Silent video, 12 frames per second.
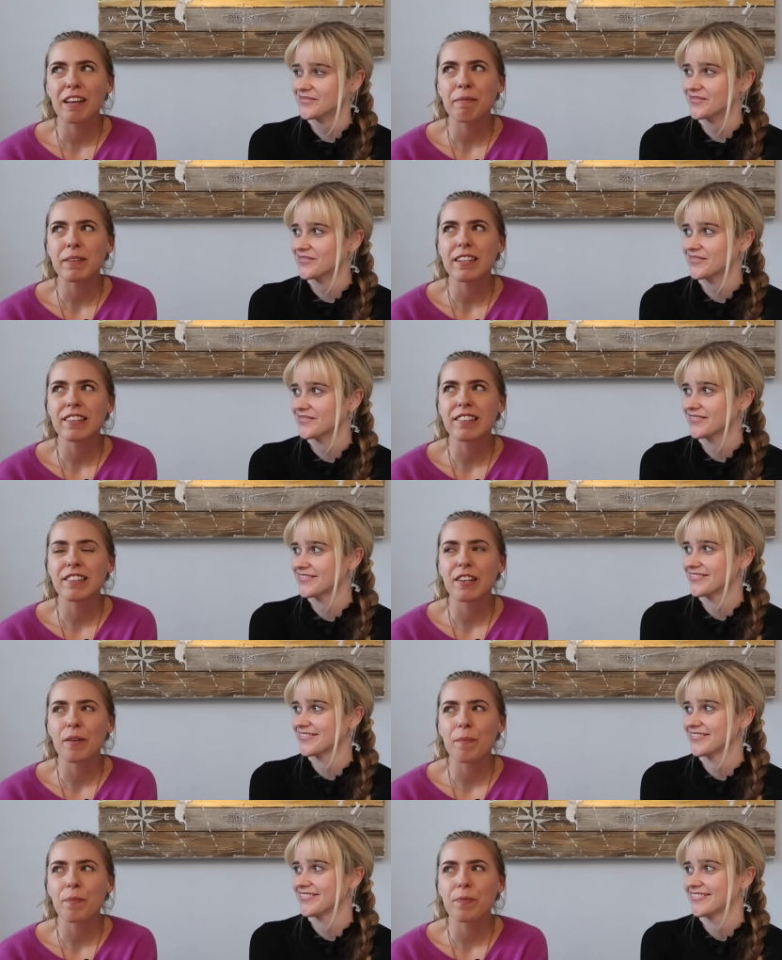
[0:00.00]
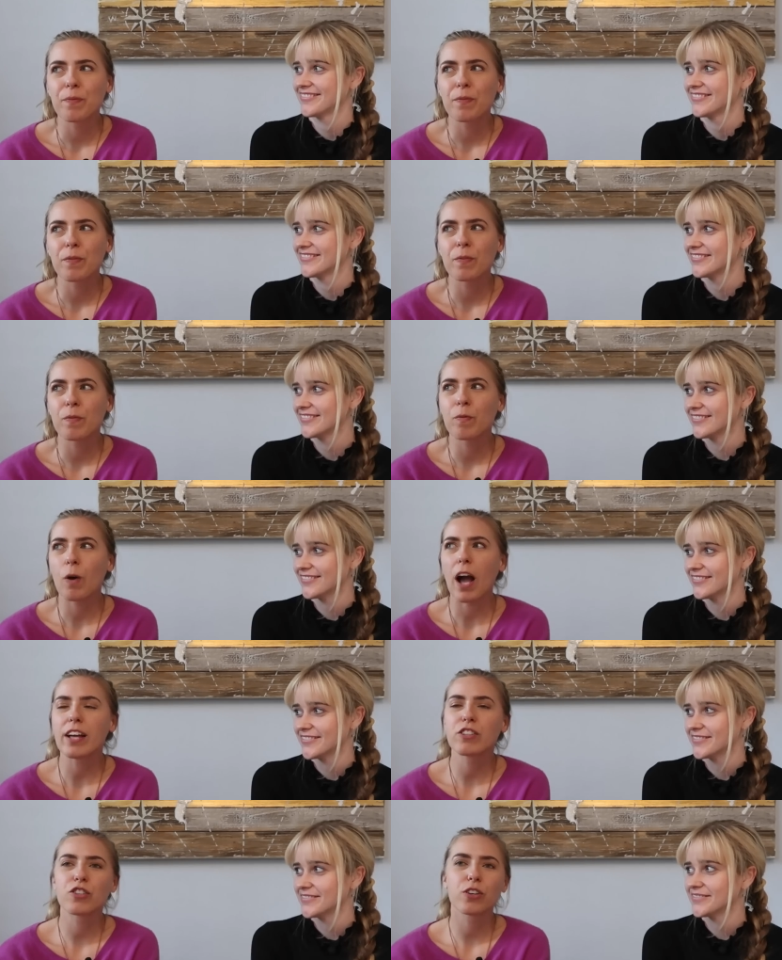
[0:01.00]
Speaker 1: I mean,
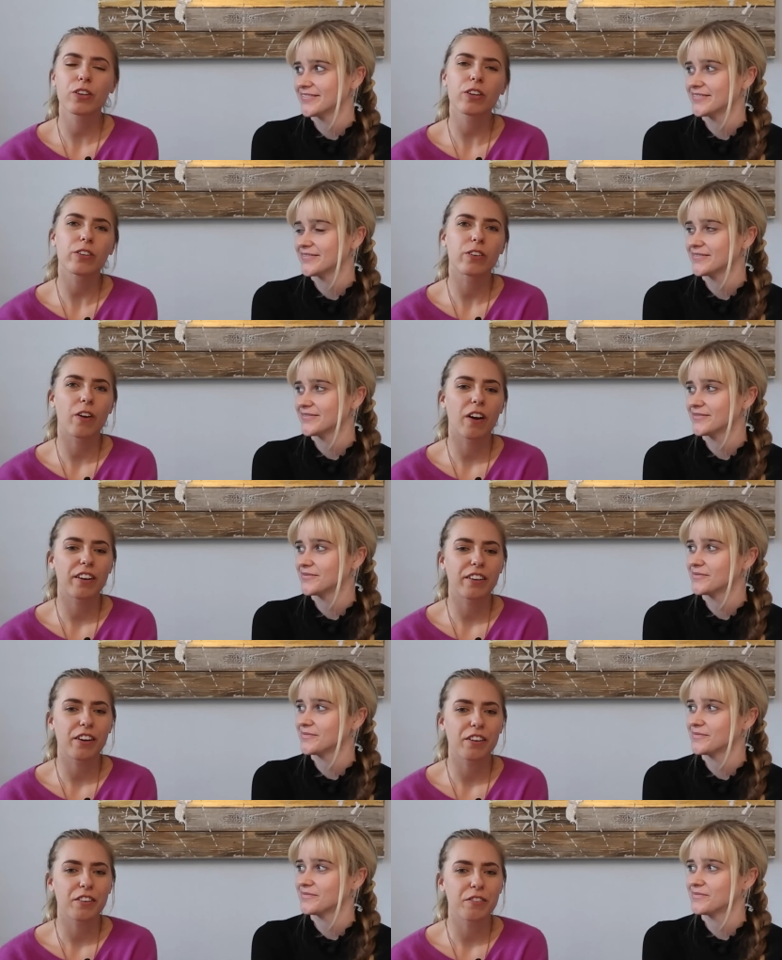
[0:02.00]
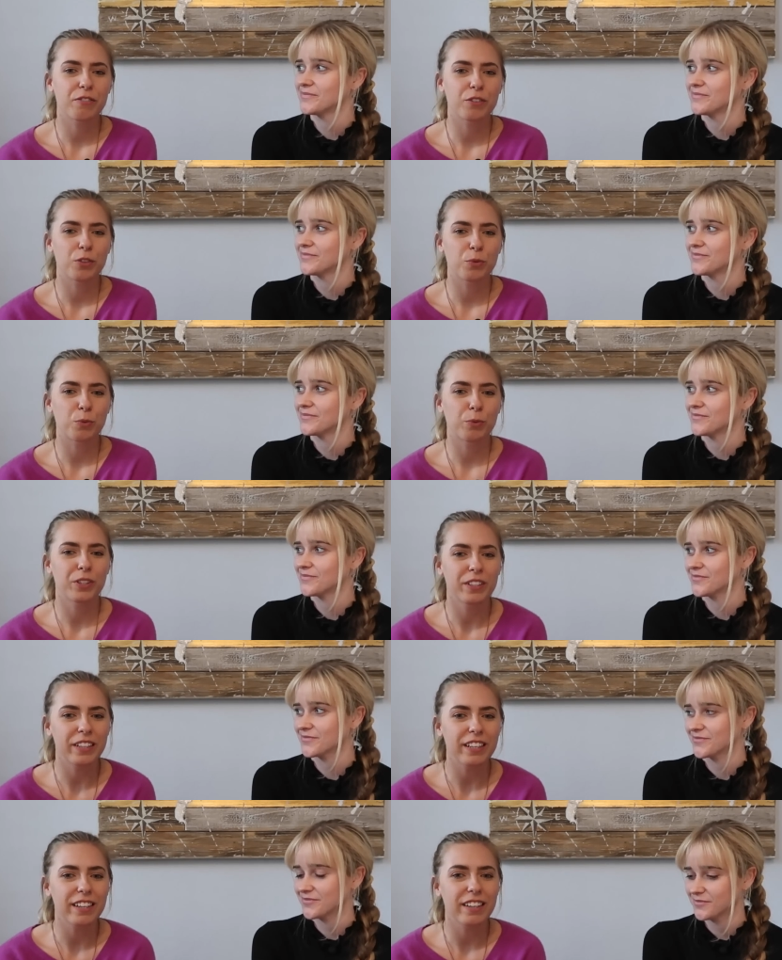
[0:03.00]
I took a lot of
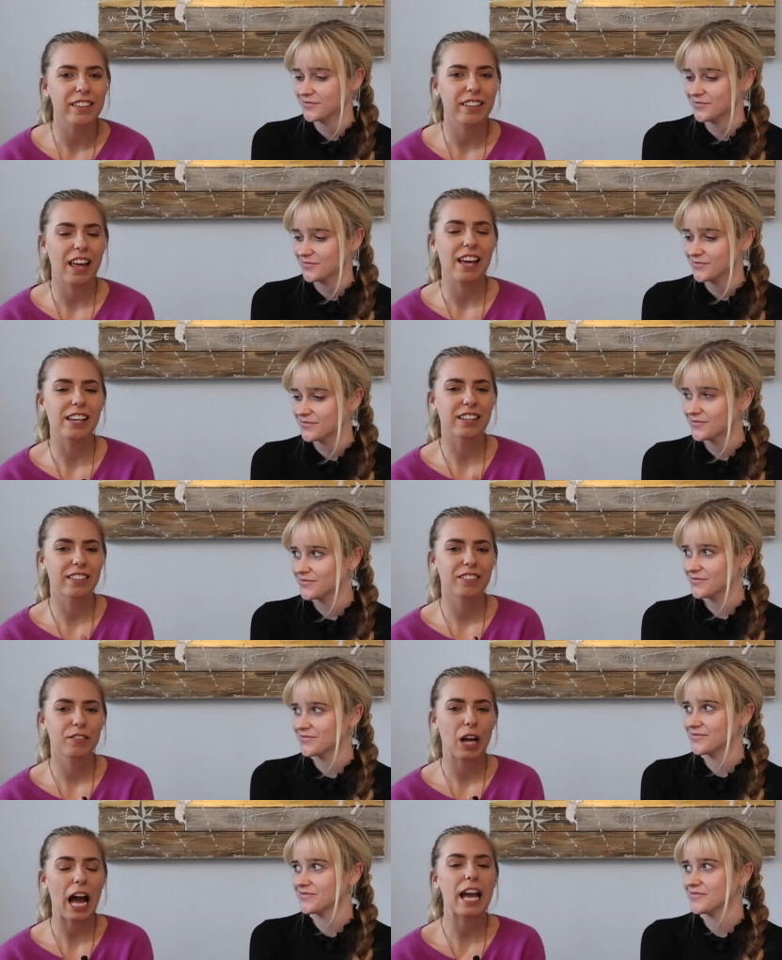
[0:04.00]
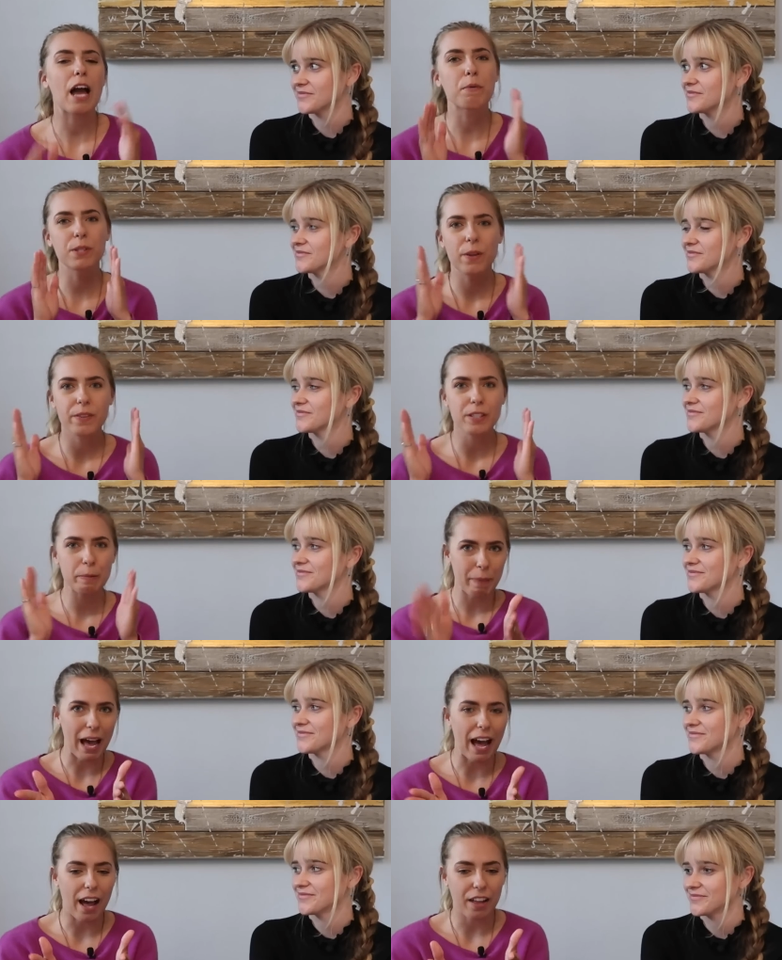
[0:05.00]
really like, I, I was on this
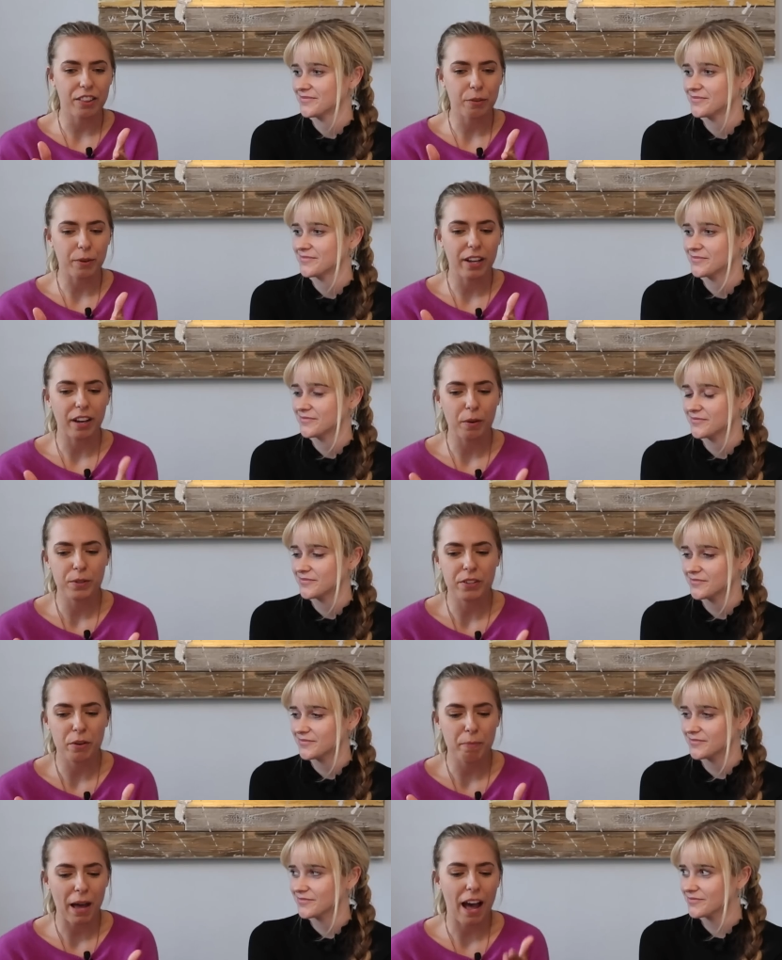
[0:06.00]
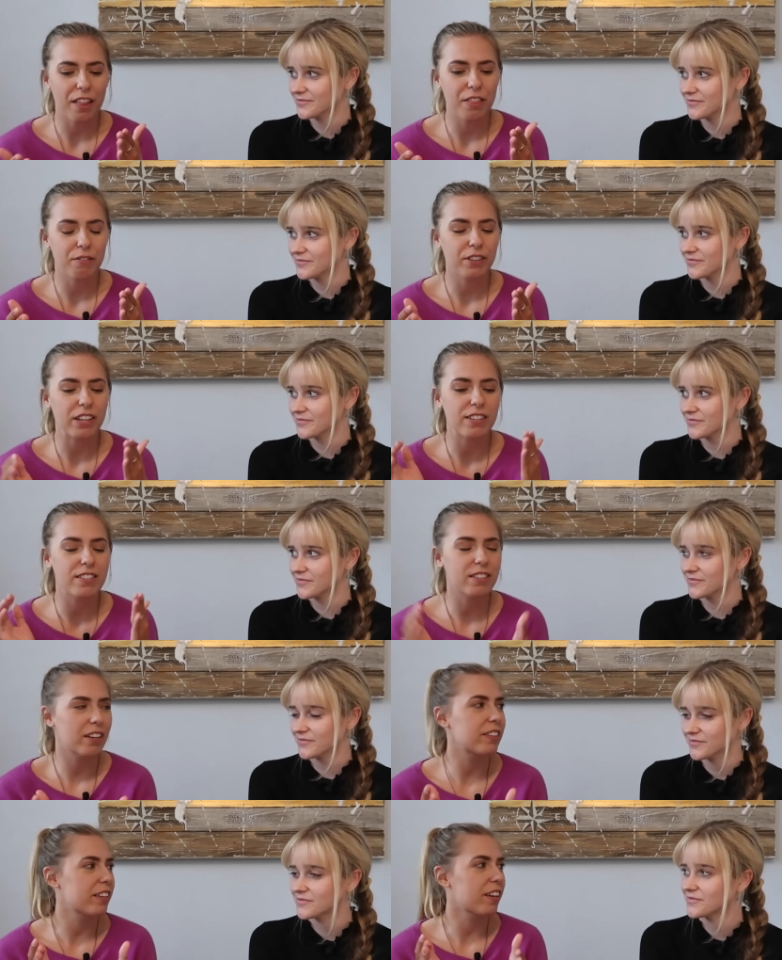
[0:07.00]
path, right? I was on a path of like
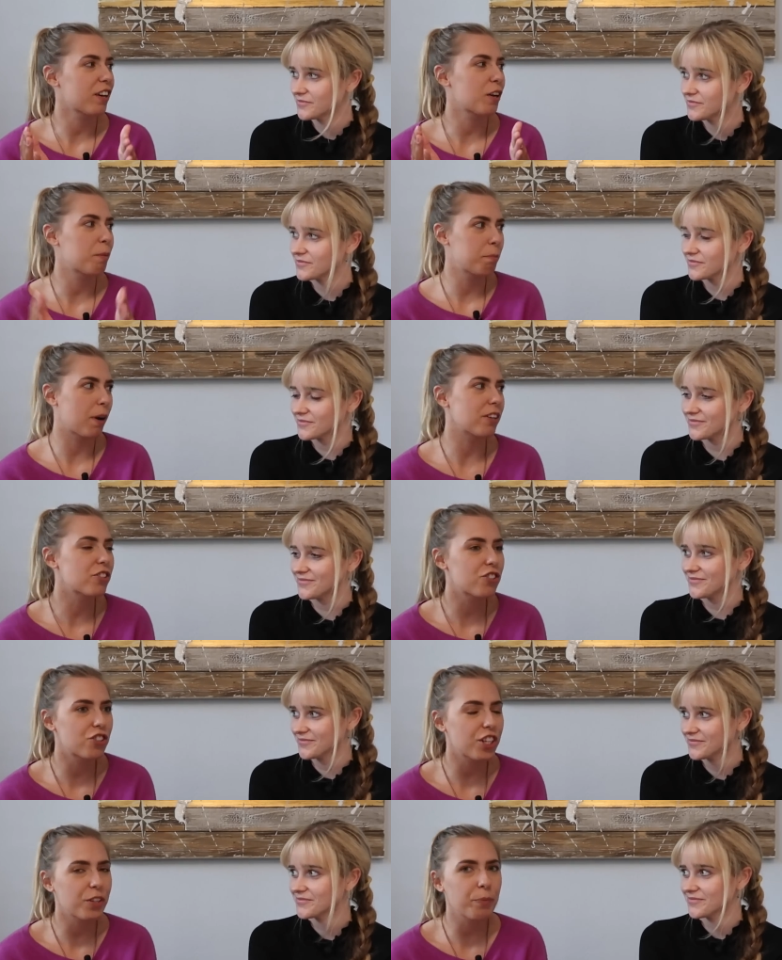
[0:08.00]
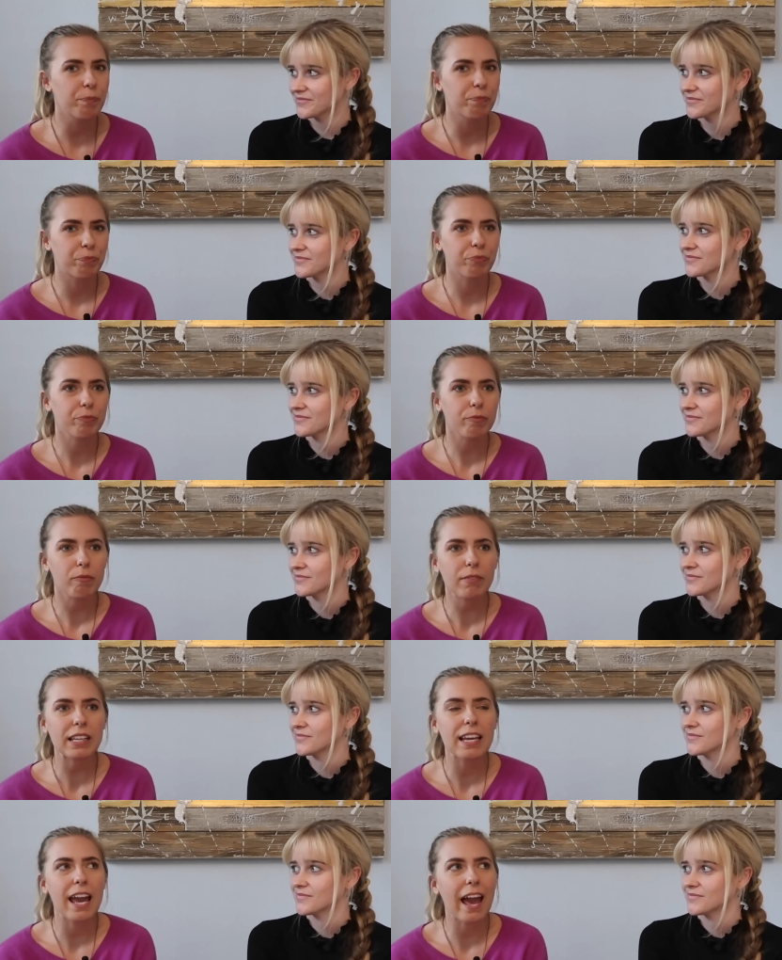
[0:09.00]
studying combustion
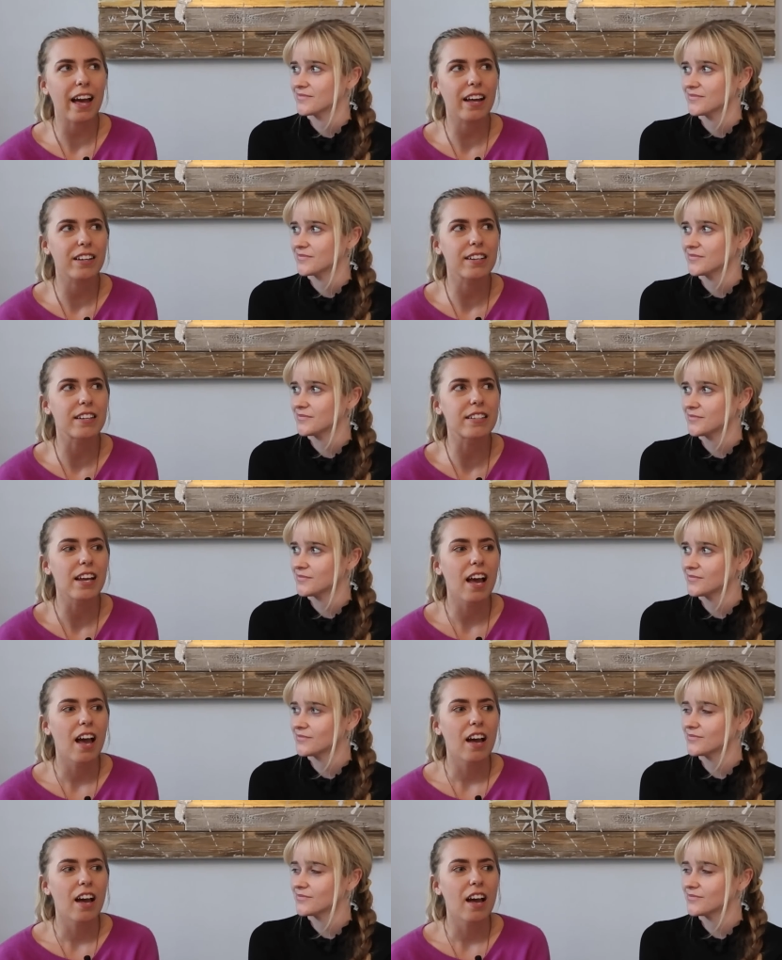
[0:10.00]
and